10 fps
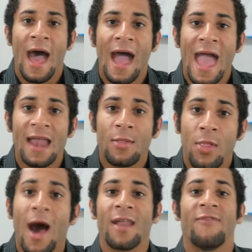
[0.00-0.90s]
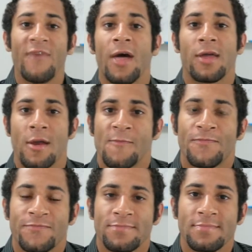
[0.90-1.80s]
I had a lot of failure.
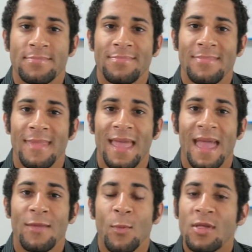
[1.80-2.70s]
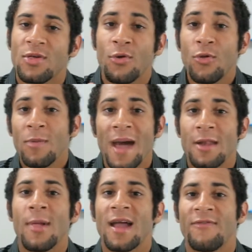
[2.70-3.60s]
And what's cool
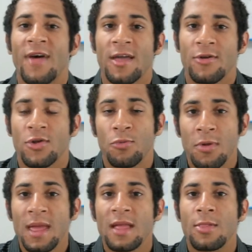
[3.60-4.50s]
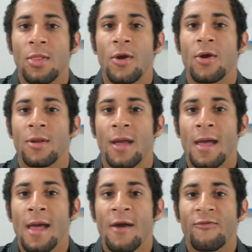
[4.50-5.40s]
about a lot of failures, you really get to learn
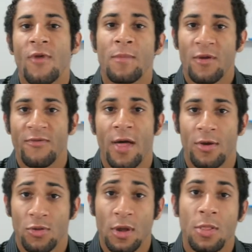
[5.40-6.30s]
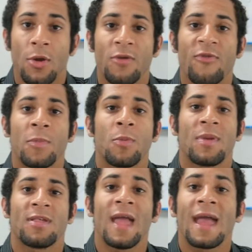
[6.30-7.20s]
from your failures. You can learn from your
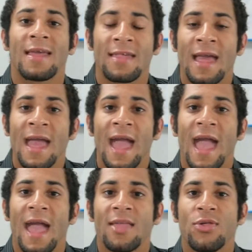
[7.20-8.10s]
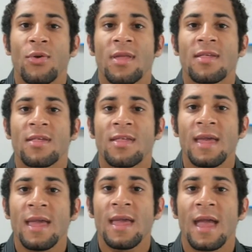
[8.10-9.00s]
mistakes, and you can
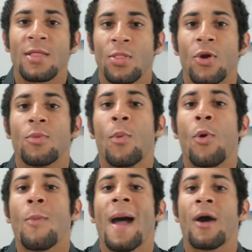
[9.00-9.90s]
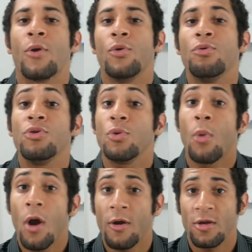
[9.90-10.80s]
see and learn more about who
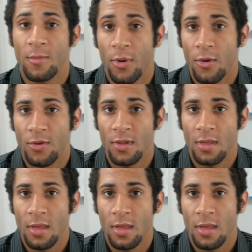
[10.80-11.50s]
you are as a person.